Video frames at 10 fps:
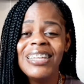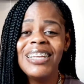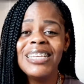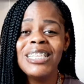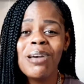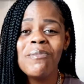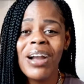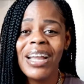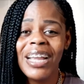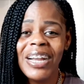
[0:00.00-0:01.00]
This step
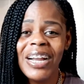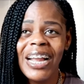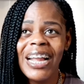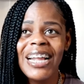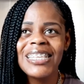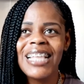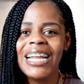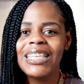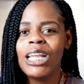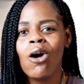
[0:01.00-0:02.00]
right here is
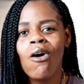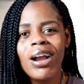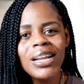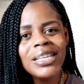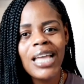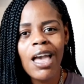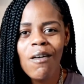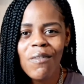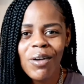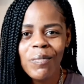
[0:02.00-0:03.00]
like the hardest
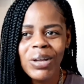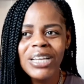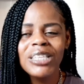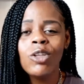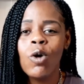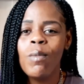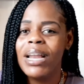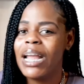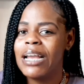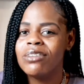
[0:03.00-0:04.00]
ever, because
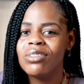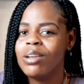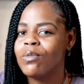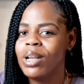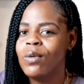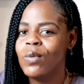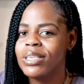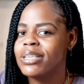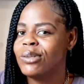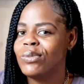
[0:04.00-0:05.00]
nobody actually really
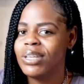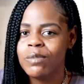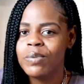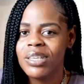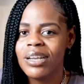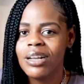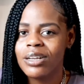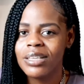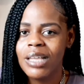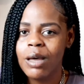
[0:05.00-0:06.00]
wants to do this particular
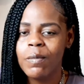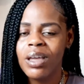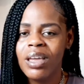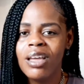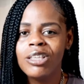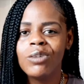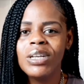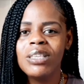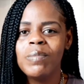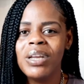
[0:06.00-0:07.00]
step. The
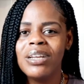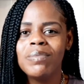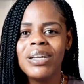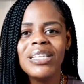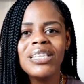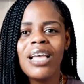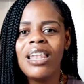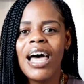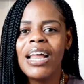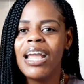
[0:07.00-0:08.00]
reason being is because it's a
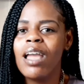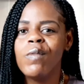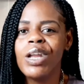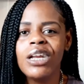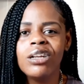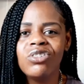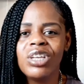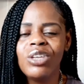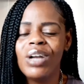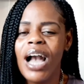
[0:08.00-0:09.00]
lot of heavy
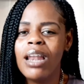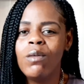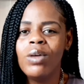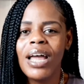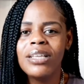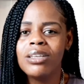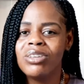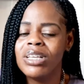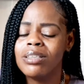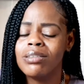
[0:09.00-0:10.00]
energy. You kind of would like to
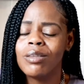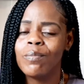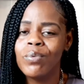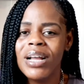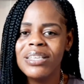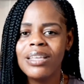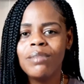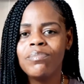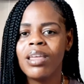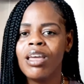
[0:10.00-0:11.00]
just suppress it,
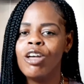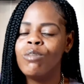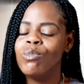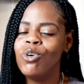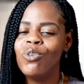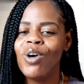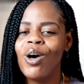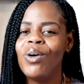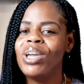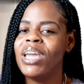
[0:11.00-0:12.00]
move
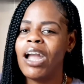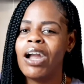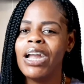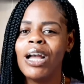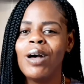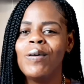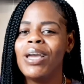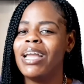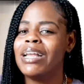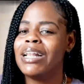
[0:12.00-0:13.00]
on, carry on,
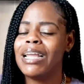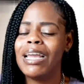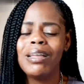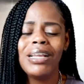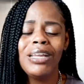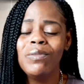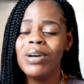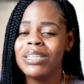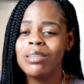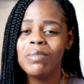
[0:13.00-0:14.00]
and you
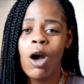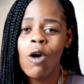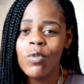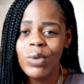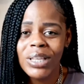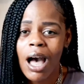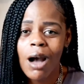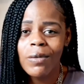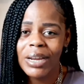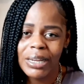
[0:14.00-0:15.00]
want it to be over with
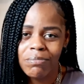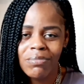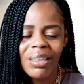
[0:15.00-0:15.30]
already.